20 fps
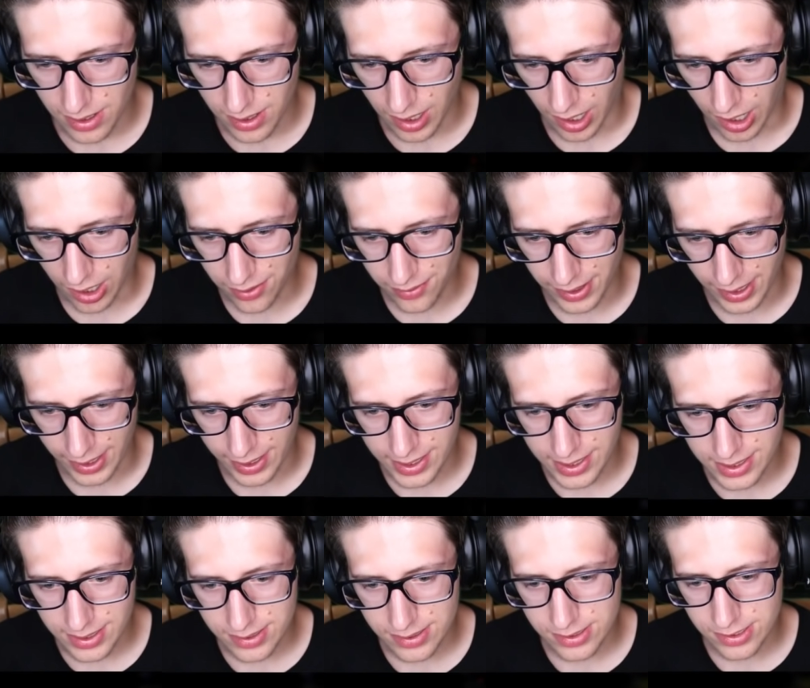
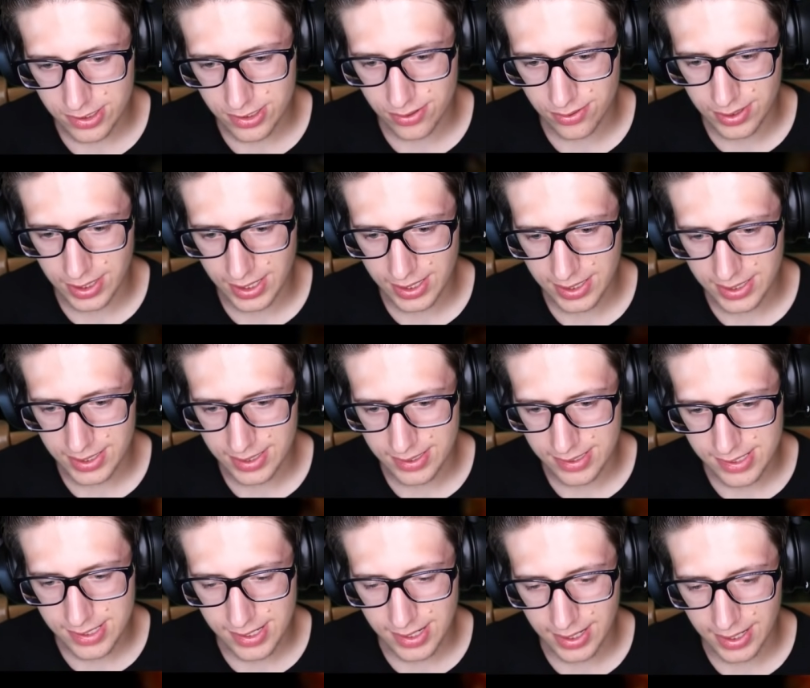Alright, so
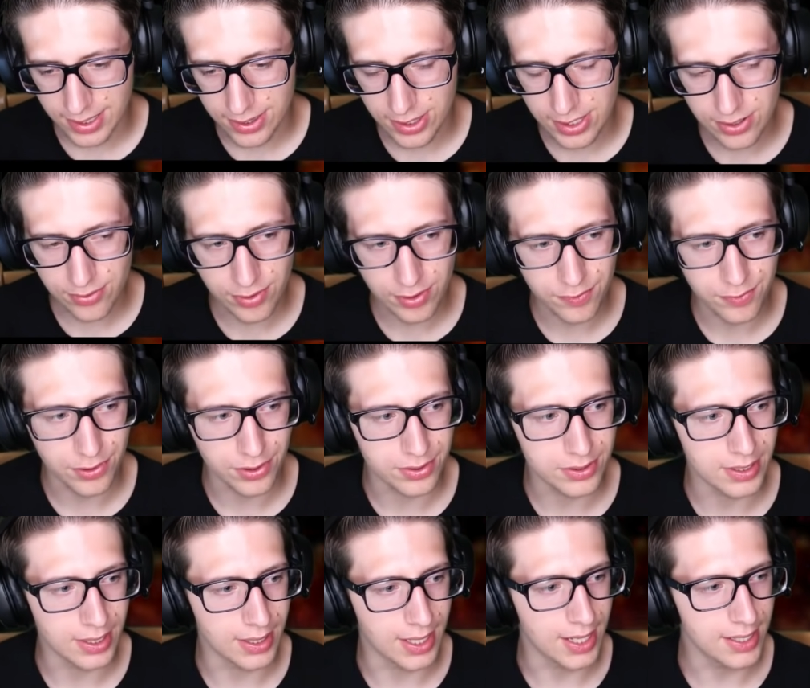guys, I think we've
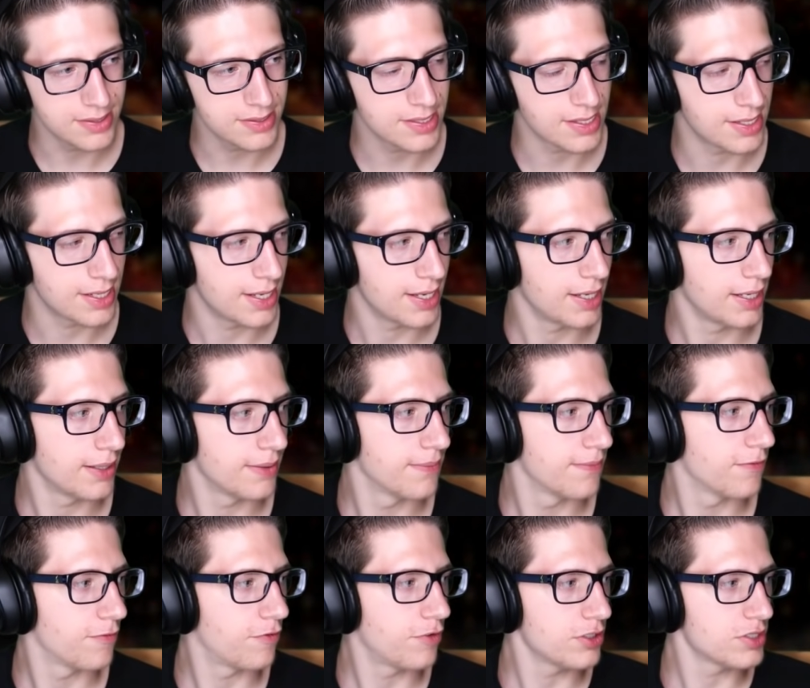learned a lot today.
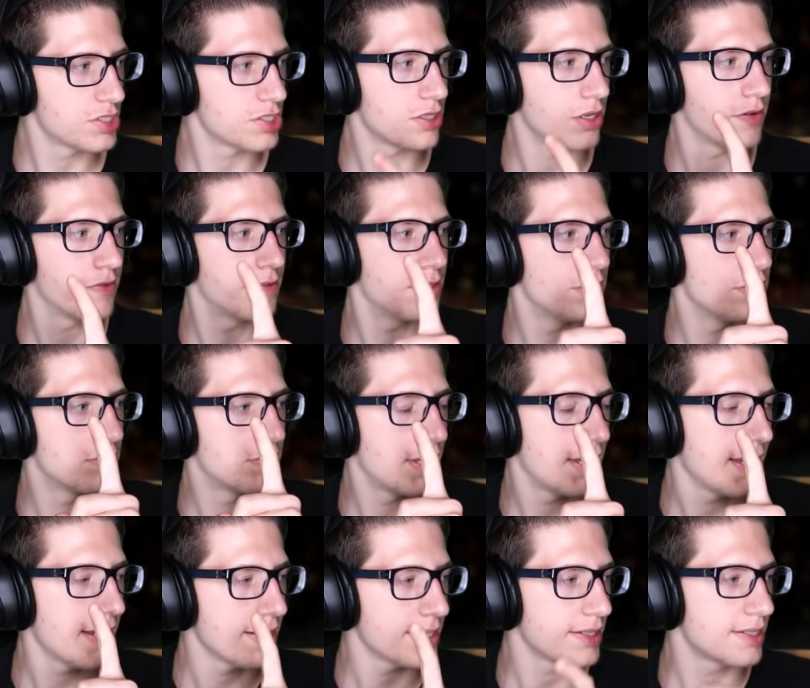First off, you
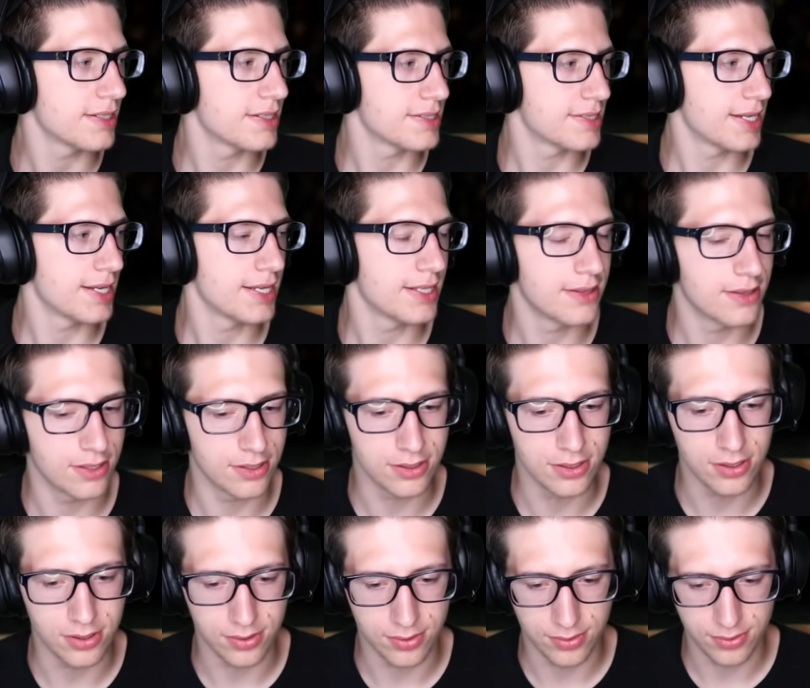can contain the
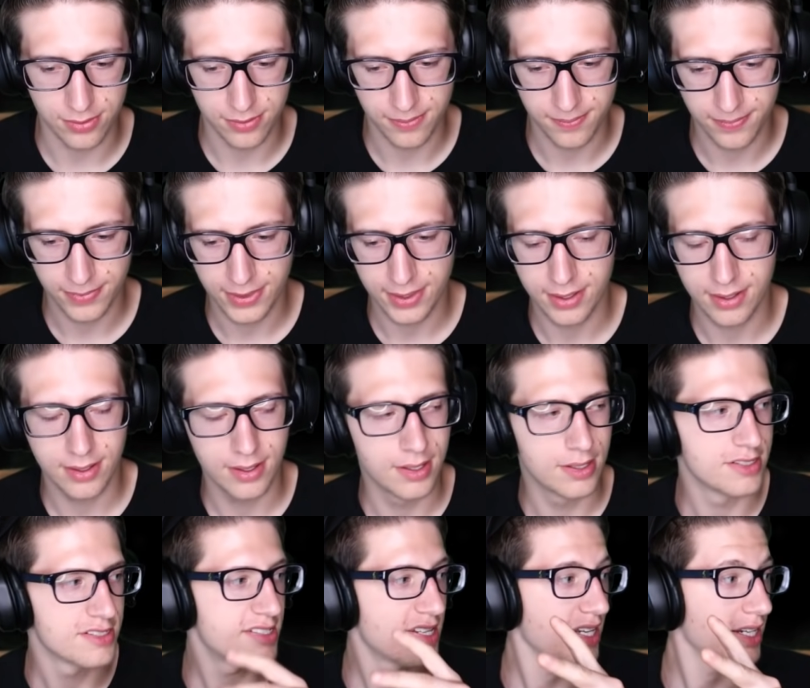goo.
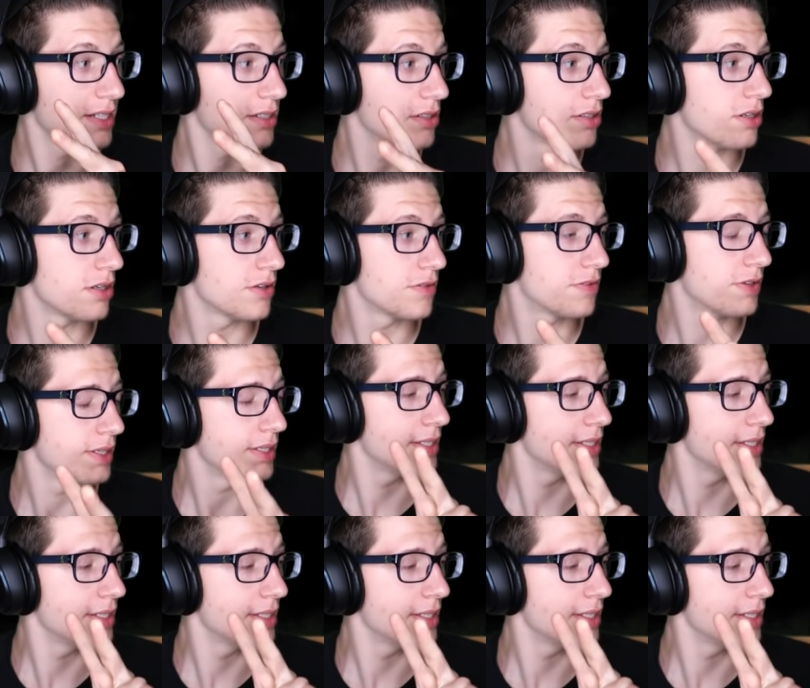Second off, it